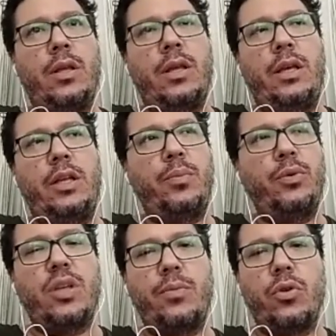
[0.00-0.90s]
it puts
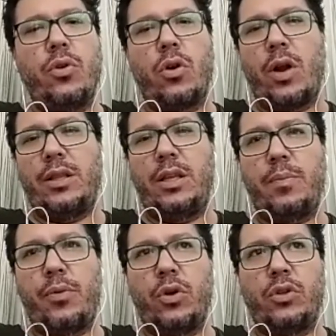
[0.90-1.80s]
a bureaucratic
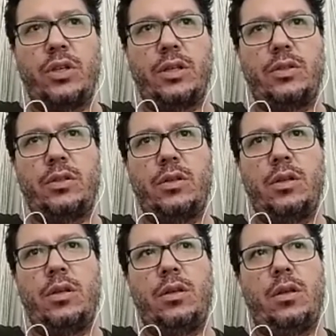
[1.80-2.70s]
process
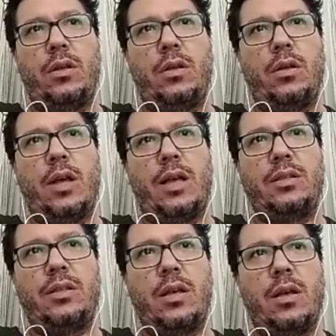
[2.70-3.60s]
as
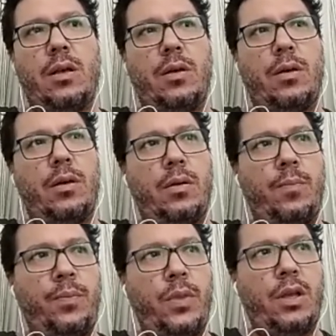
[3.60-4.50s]

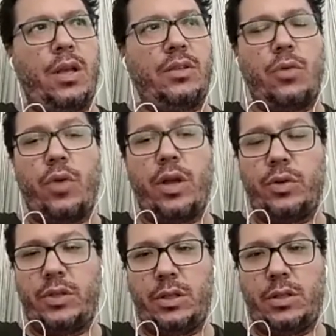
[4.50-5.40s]
a
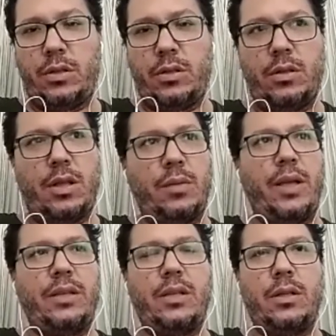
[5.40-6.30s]
requisite that
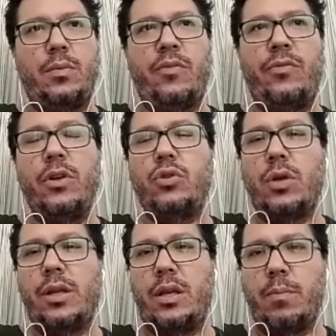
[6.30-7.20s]
makes it
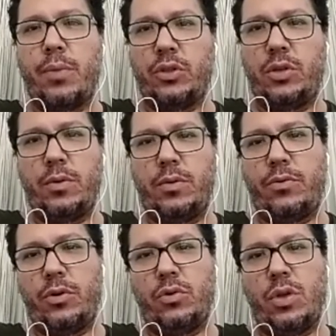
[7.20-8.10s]
virtually impossible for
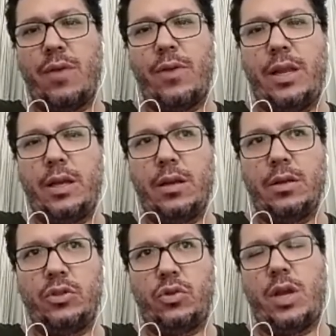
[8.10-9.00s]
you to have a legal
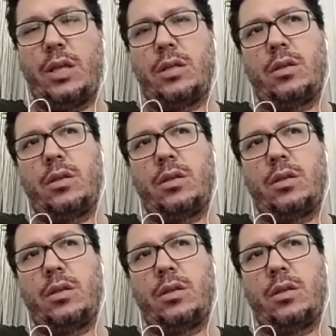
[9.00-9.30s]
strike.